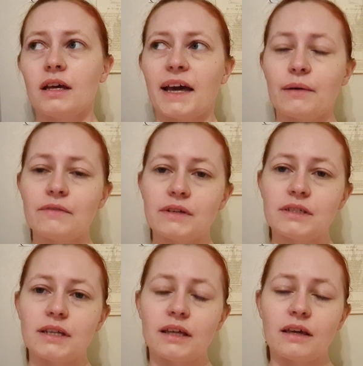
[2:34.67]
However,
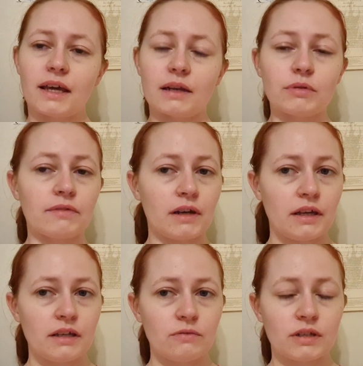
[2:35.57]
today I had a bit of a
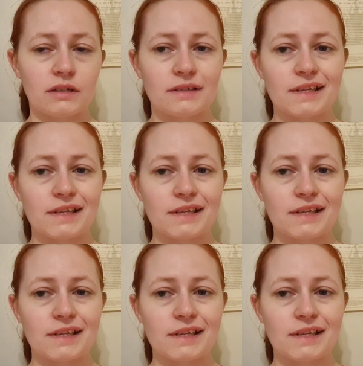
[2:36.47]
lie-in and